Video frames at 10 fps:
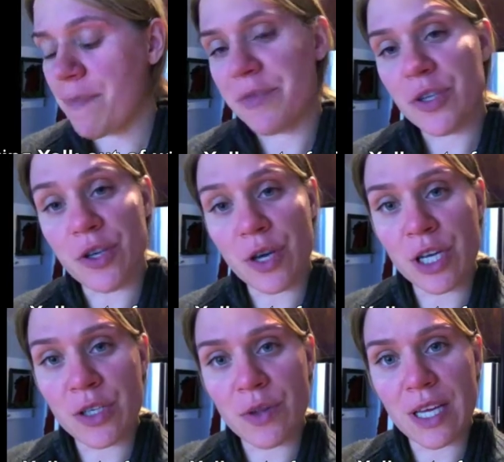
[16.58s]
So you
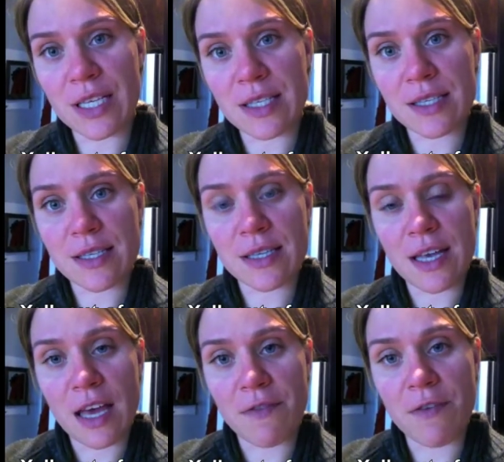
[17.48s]
can do this
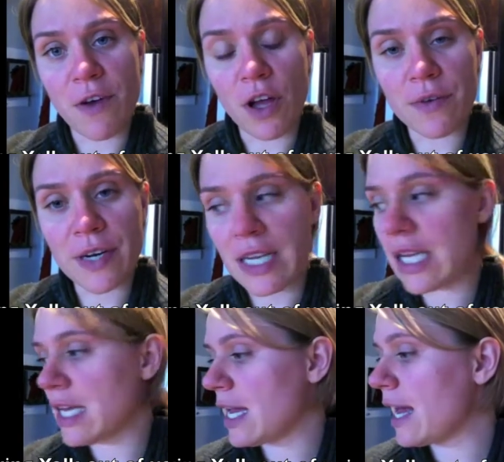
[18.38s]
if you've
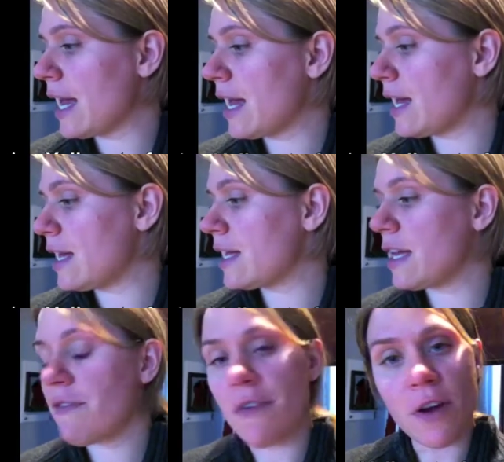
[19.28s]
already
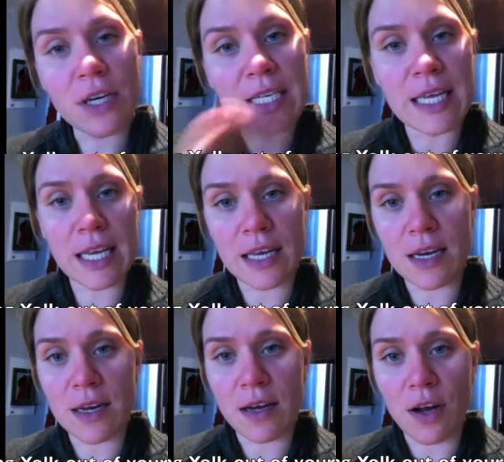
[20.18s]

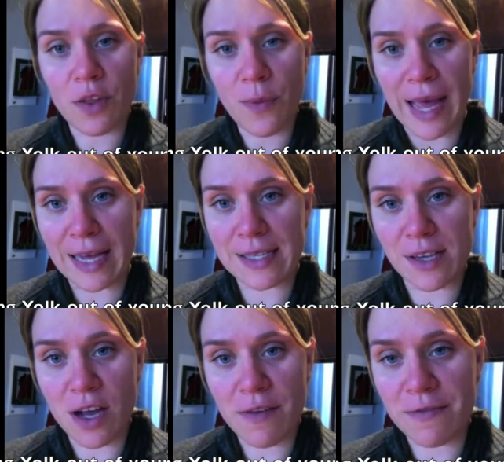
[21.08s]
taken all the wax
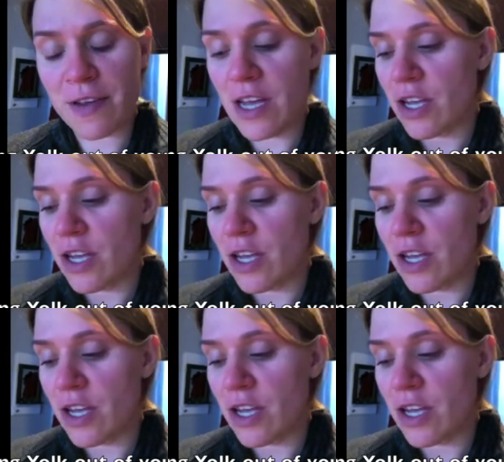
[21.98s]
off.